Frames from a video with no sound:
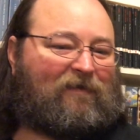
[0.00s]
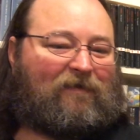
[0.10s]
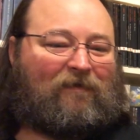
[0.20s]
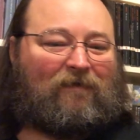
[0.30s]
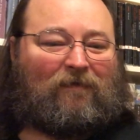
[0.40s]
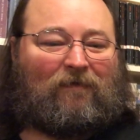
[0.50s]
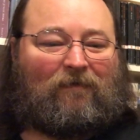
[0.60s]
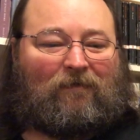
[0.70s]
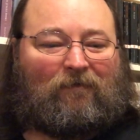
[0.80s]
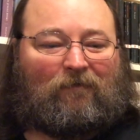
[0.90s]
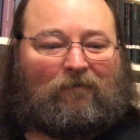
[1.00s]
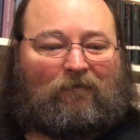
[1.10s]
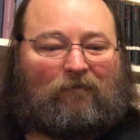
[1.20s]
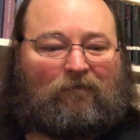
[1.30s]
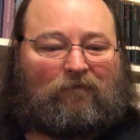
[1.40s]

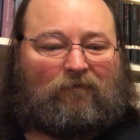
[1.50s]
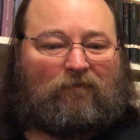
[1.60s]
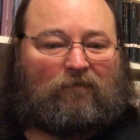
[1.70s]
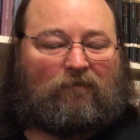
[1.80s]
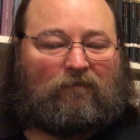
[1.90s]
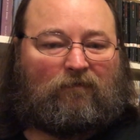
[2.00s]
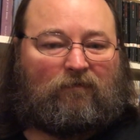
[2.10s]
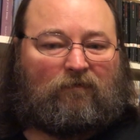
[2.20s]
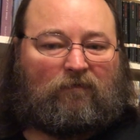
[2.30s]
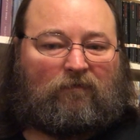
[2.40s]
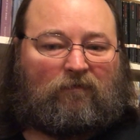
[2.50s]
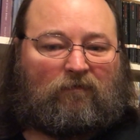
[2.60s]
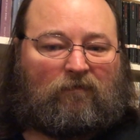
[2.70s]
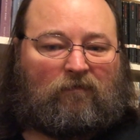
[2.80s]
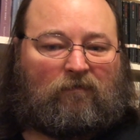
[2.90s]

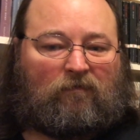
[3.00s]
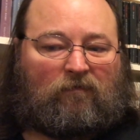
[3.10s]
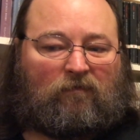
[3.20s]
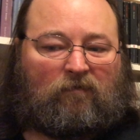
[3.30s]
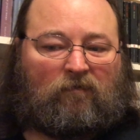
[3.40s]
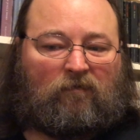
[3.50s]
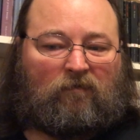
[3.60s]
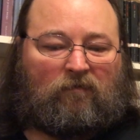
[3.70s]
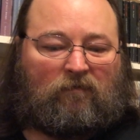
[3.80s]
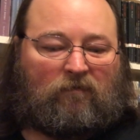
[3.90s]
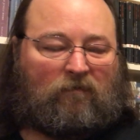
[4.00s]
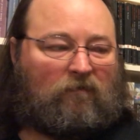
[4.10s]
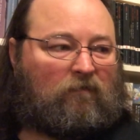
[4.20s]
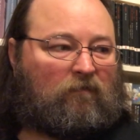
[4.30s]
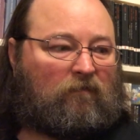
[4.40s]

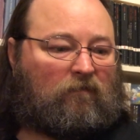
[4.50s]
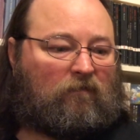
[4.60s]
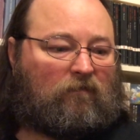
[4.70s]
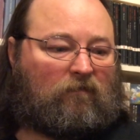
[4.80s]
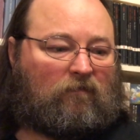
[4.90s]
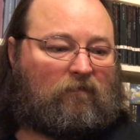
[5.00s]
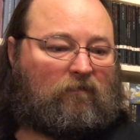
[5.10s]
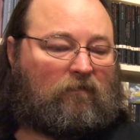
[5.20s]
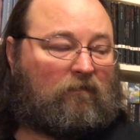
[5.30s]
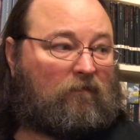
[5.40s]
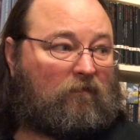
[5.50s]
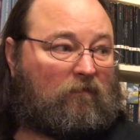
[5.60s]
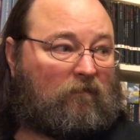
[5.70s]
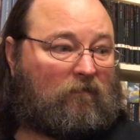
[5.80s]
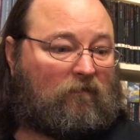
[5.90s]

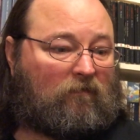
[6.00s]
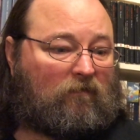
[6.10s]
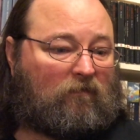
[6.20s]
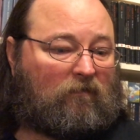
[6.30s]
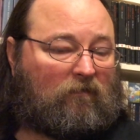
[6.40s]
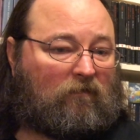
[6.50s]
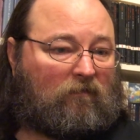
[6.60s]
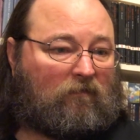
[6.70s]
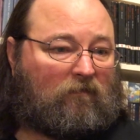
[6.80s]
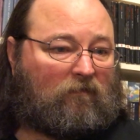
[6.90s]
This person isn't speaking.